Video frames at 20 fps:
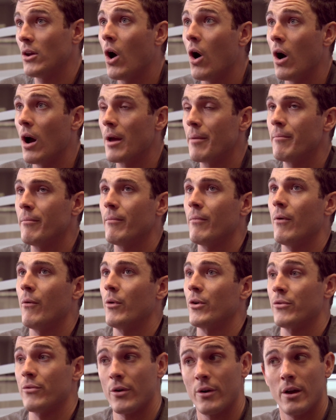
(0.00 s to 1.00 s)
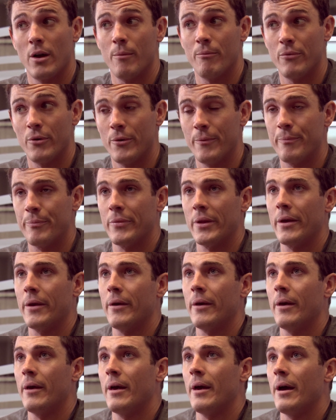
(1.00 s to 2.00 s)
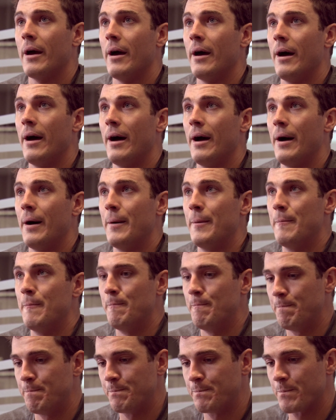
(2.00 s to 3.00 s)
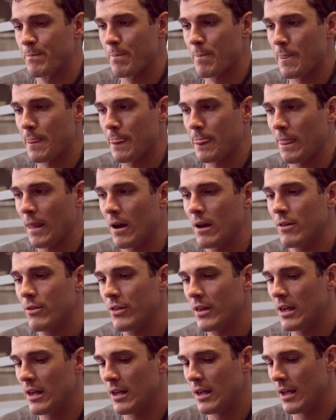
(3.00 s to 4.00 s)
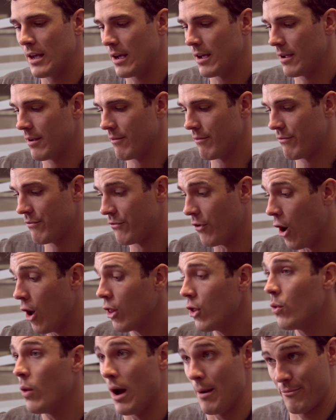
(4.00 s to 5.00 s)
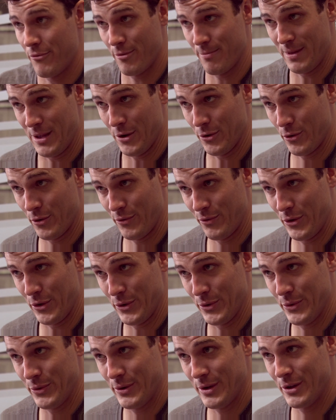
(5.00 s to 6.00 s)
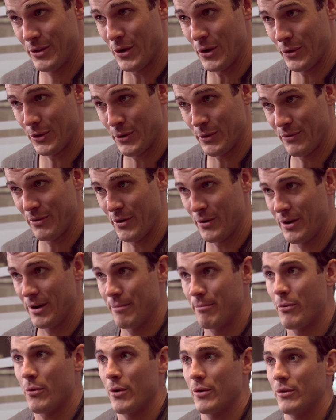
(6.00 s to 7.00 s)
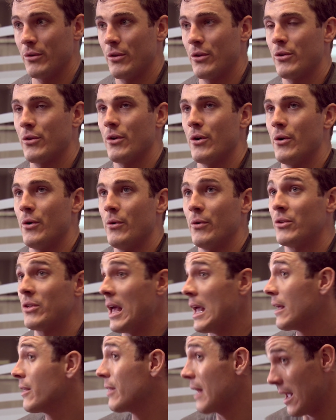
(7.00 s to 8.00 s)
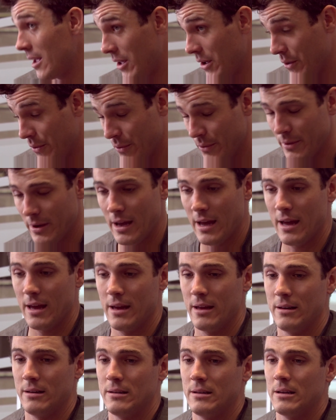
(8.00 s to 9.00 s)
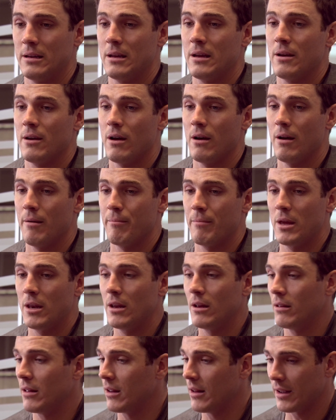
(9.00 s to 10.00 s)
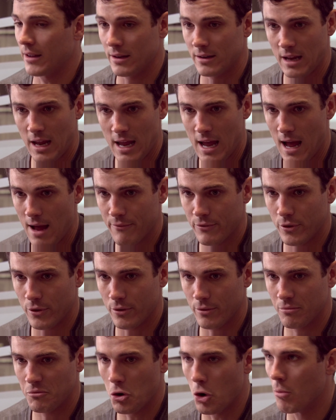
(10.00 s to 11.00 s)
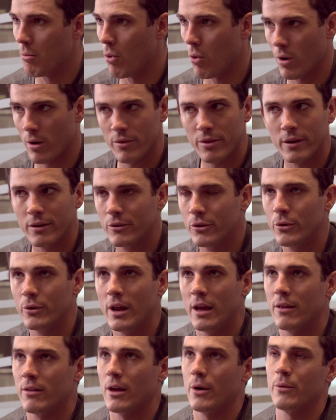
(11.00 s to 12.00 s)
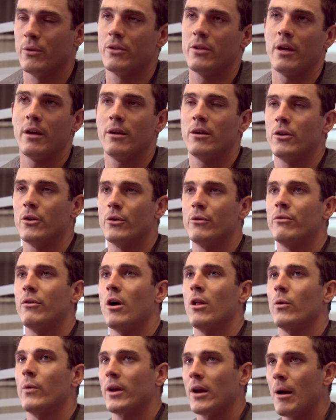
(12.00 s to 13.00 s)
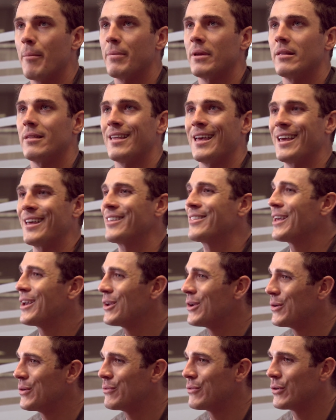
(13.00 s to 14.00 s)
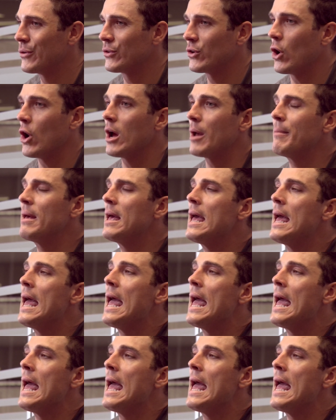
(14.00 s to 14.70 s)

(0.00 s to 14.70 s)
time was very helpful. Um, the Follow up from the interview is also very important. So saying thank you and immediately like a day after no more than two days i would say you know following up and saying thank you for your time